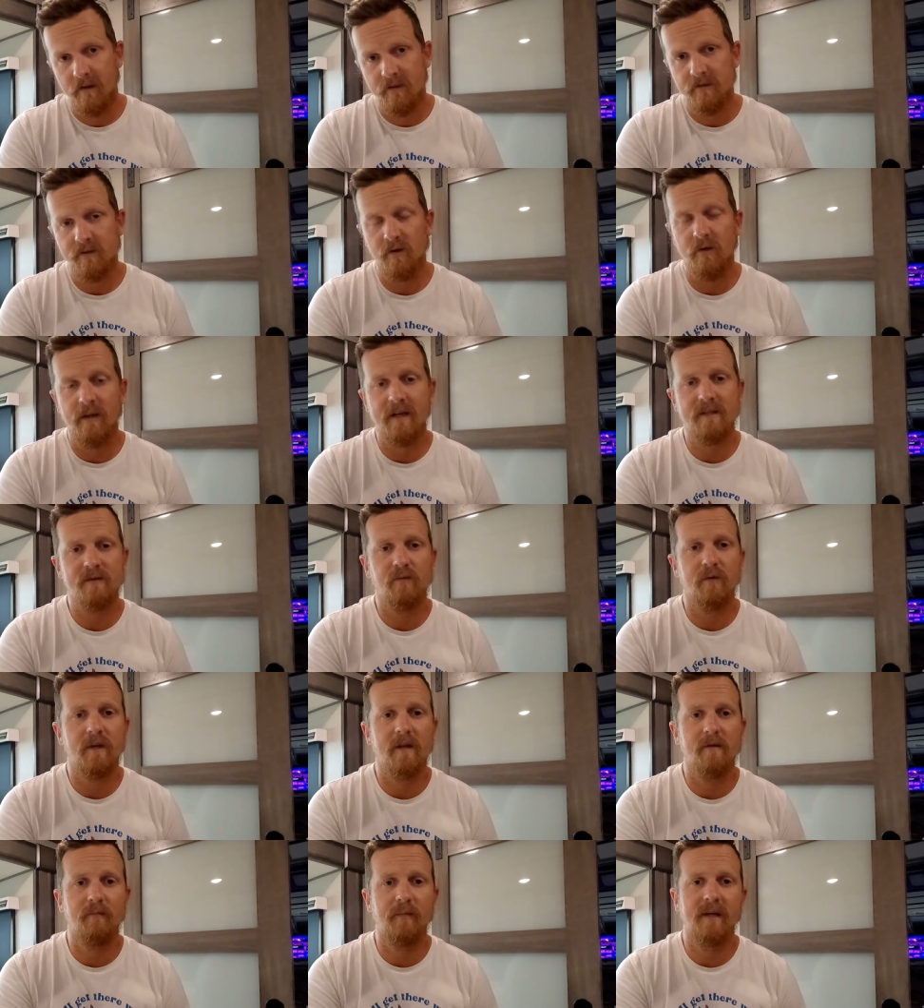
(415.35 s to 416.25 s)
So that's
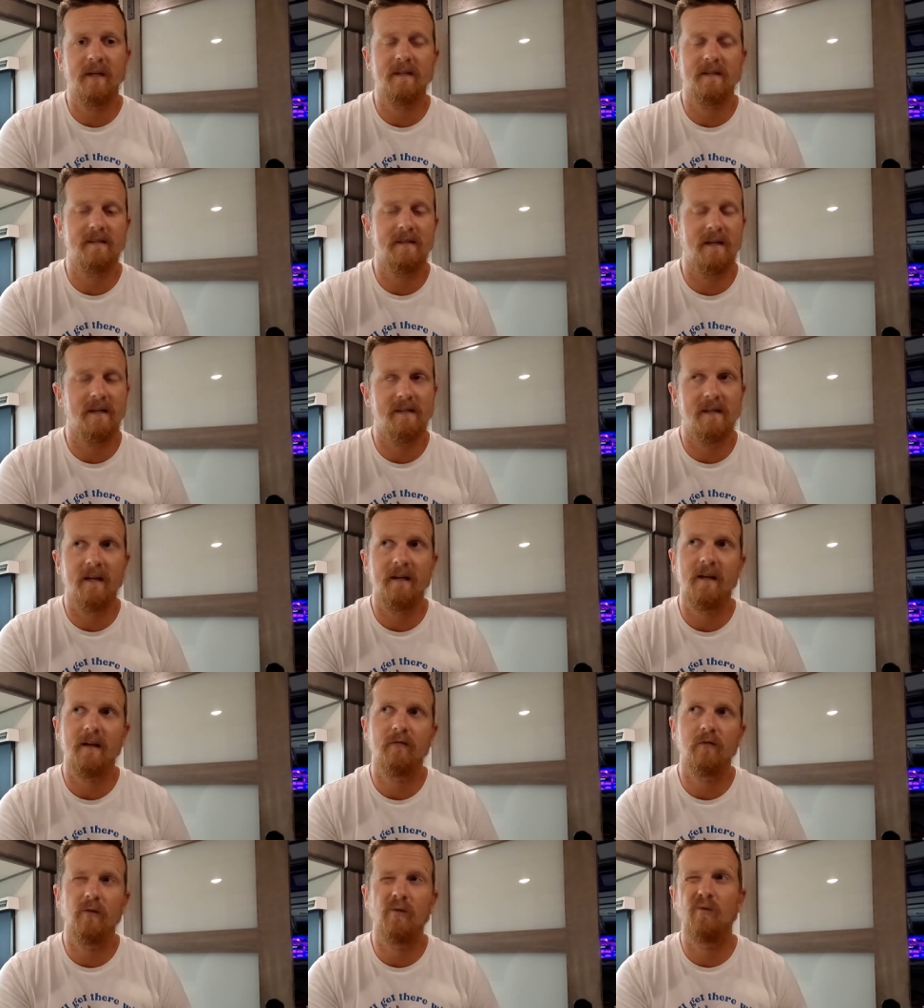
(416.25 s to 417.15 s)
one of the biggest things I
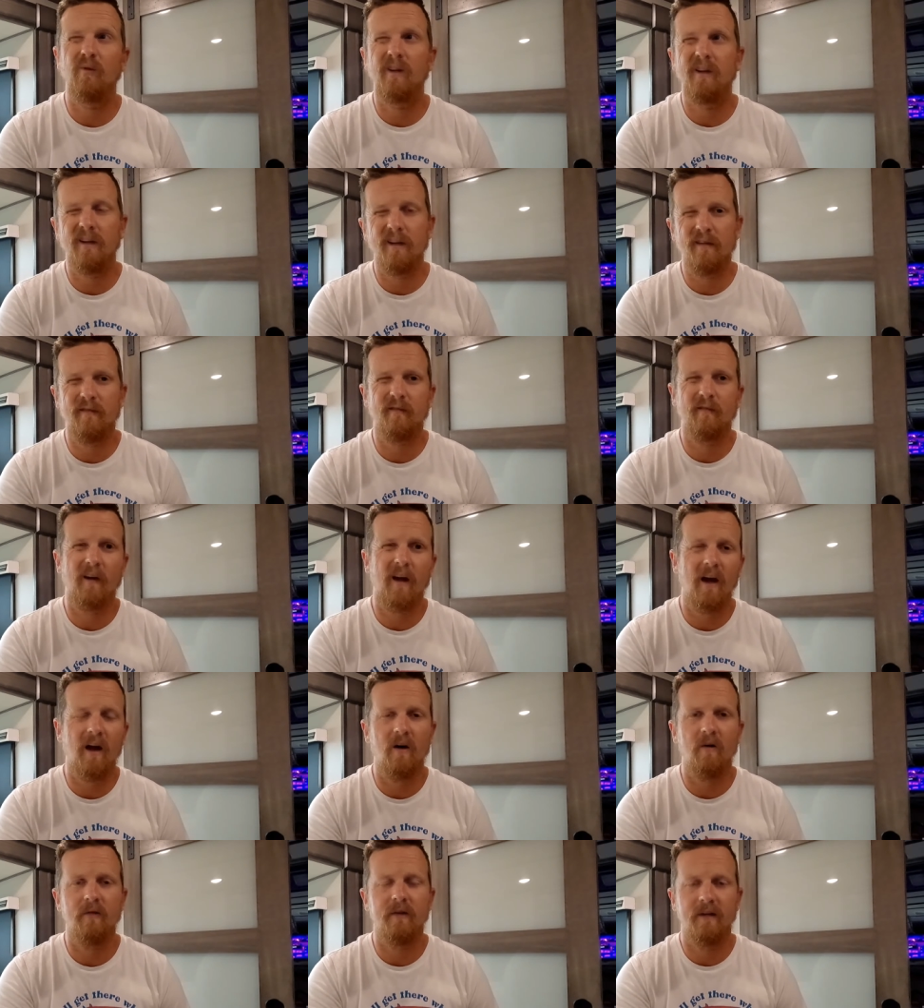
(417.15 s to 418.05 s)
never really
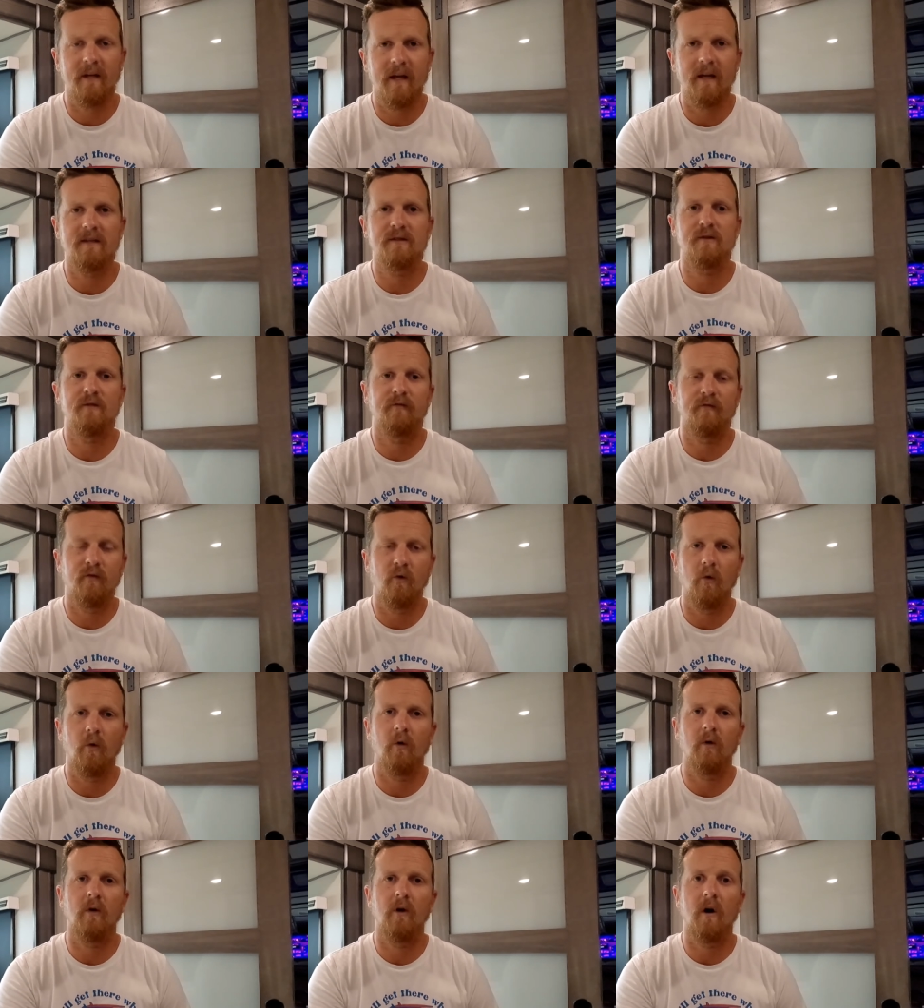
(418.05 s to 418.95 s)
found an answer
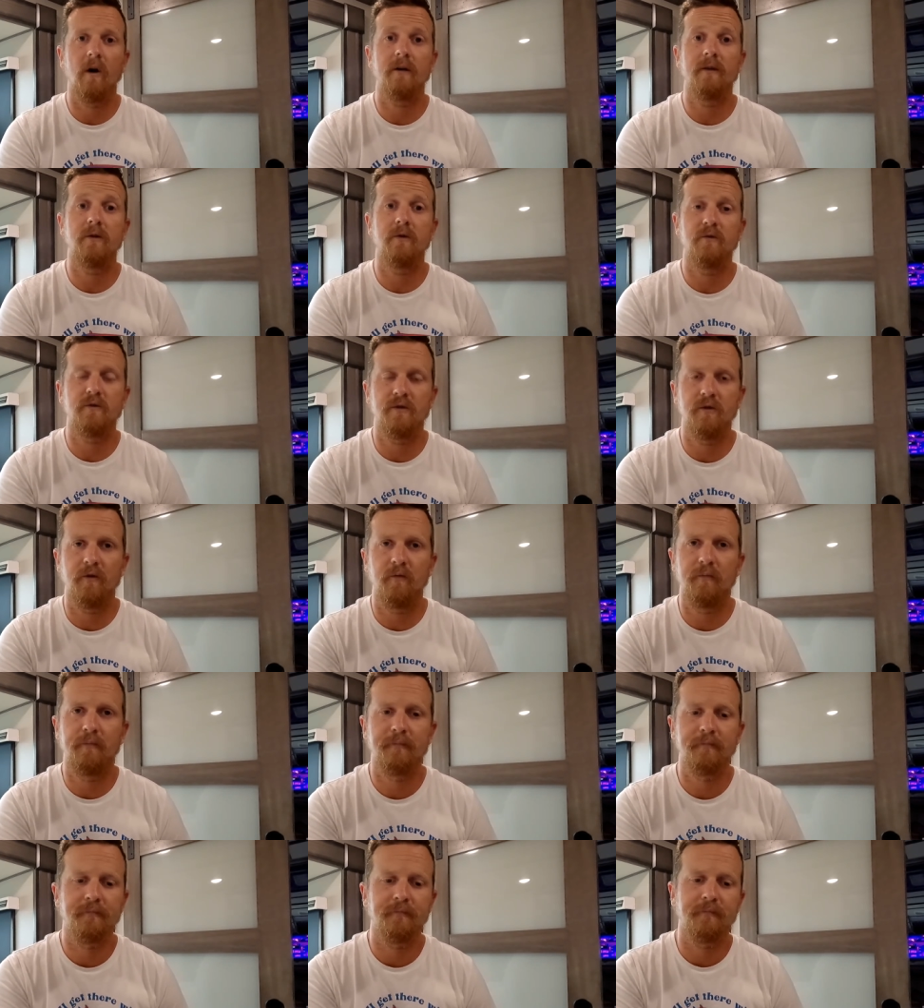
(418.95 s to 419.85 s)
for on
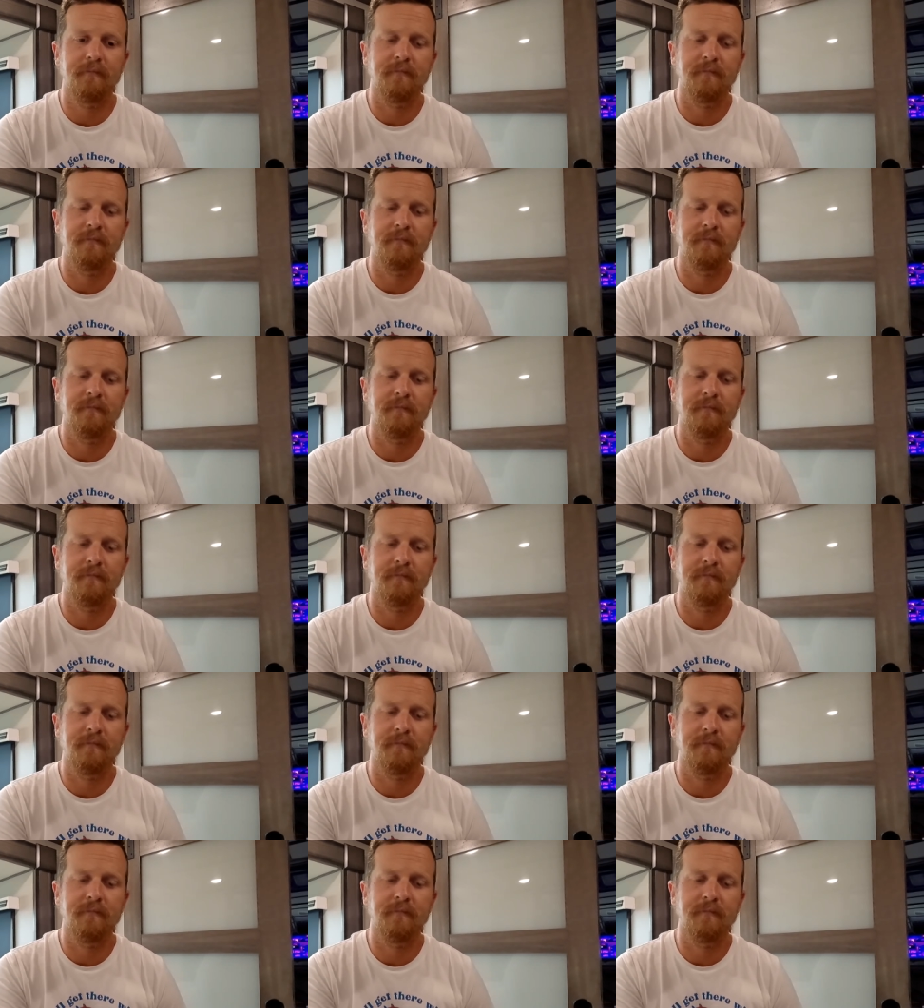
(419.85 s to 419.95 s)
YouTube.